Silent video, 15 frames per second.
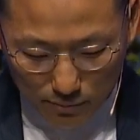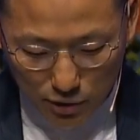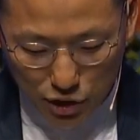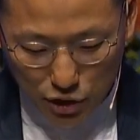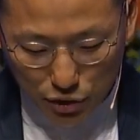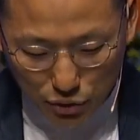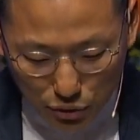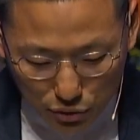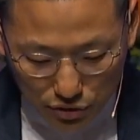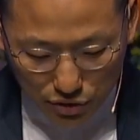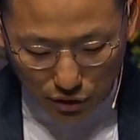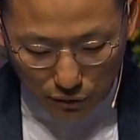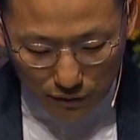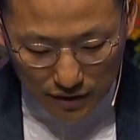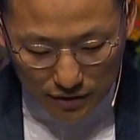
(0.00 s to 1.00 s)
True
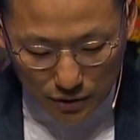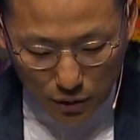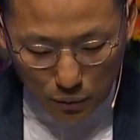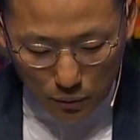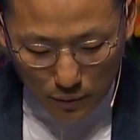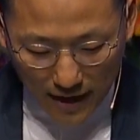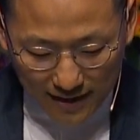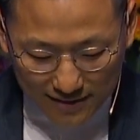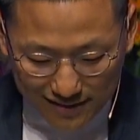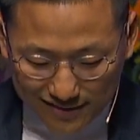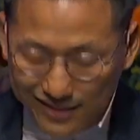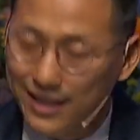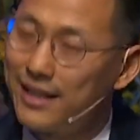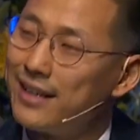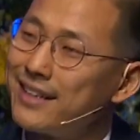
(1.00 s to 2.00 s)
service, though,
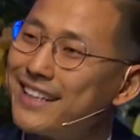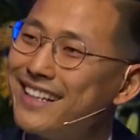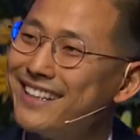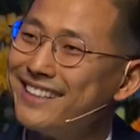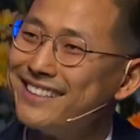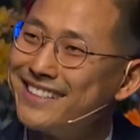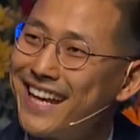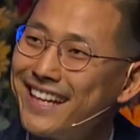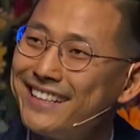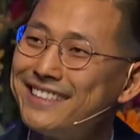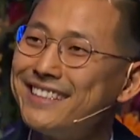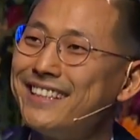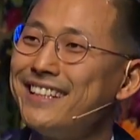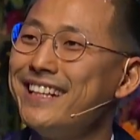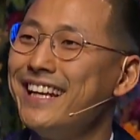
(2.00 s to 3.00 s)
rests
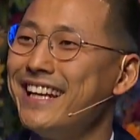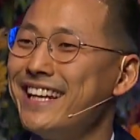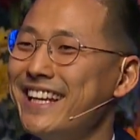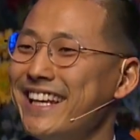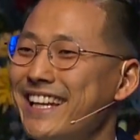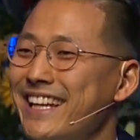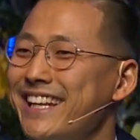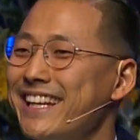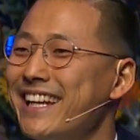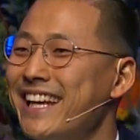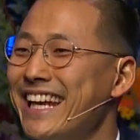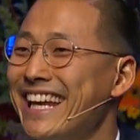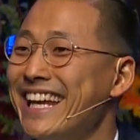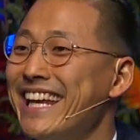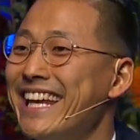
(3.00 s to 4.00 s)
contented in
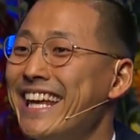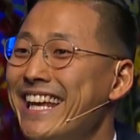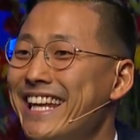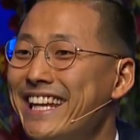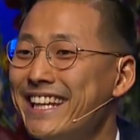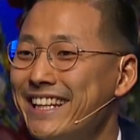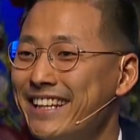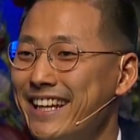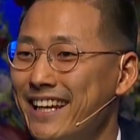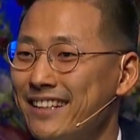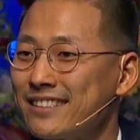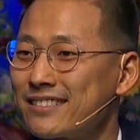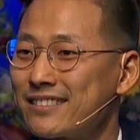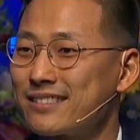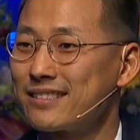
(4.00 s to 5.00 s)

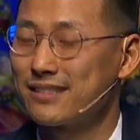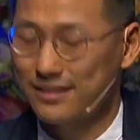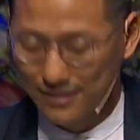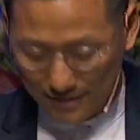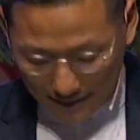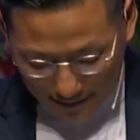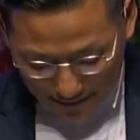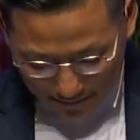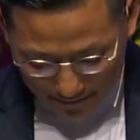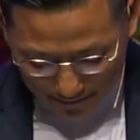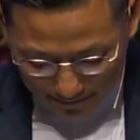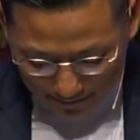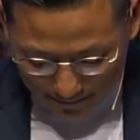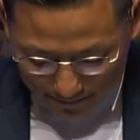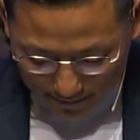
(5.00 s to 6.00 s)
hiddenness.
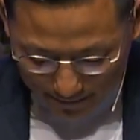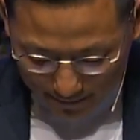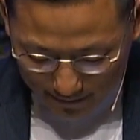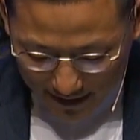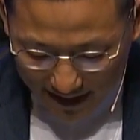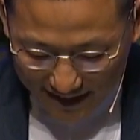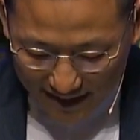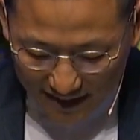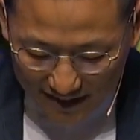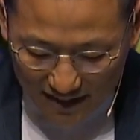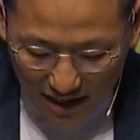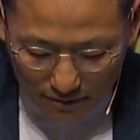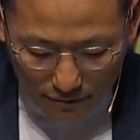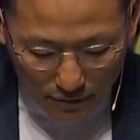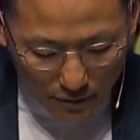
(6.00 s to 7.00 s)
It does
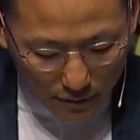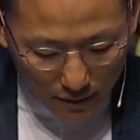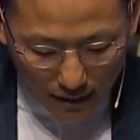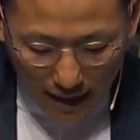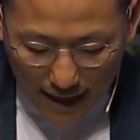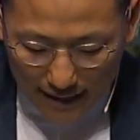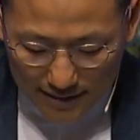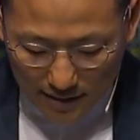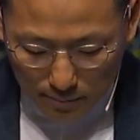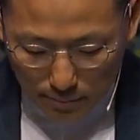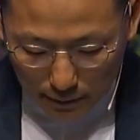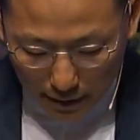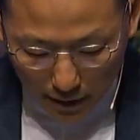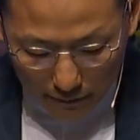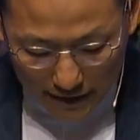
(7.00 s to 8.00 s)
not fear the lights and
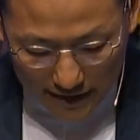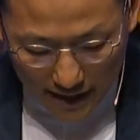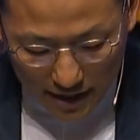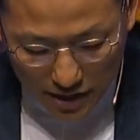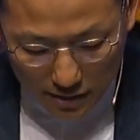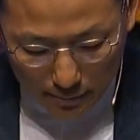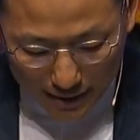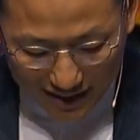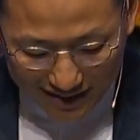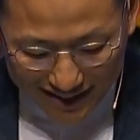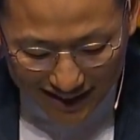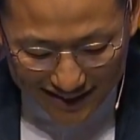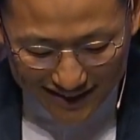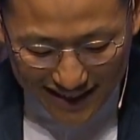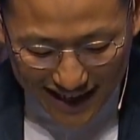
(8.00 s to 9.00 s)
blare of attention, but it
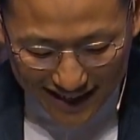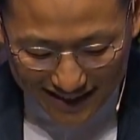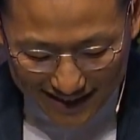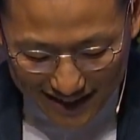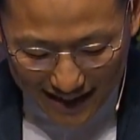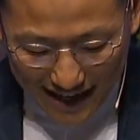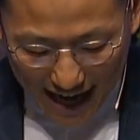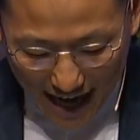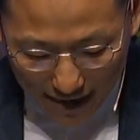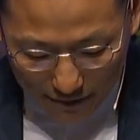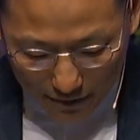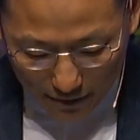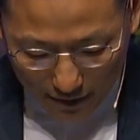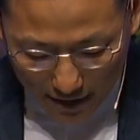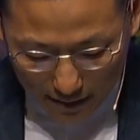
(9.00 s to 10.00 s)
does not seek
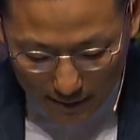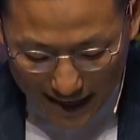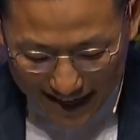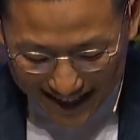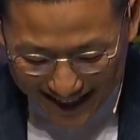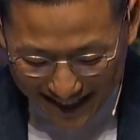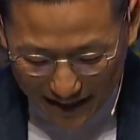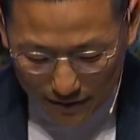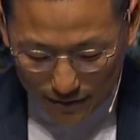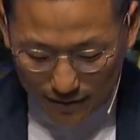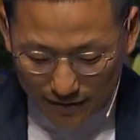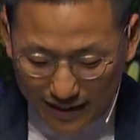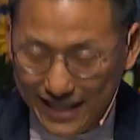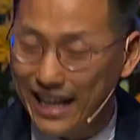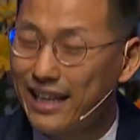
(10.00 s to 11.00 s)
after them
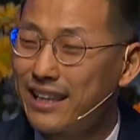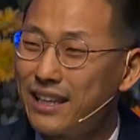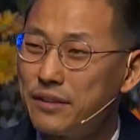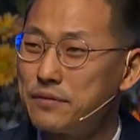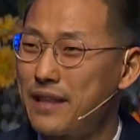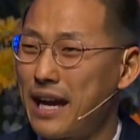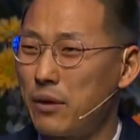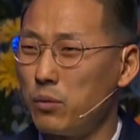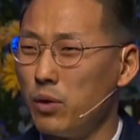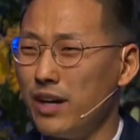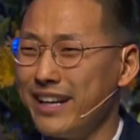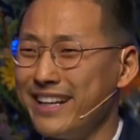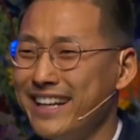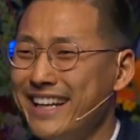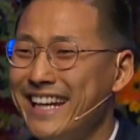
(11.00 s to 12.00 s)
either. And I love that
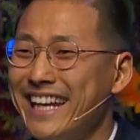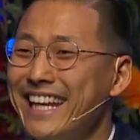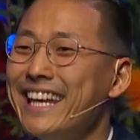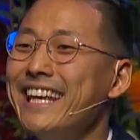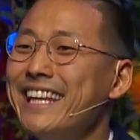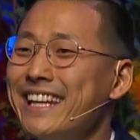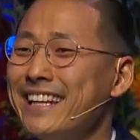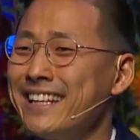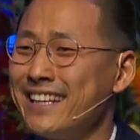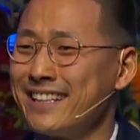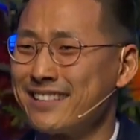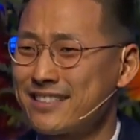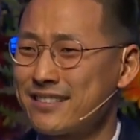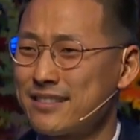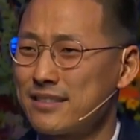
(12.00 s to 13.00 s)
one,
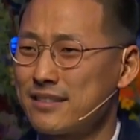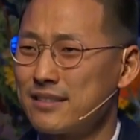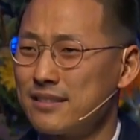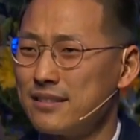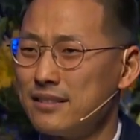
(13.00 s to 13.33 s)
hiddenness.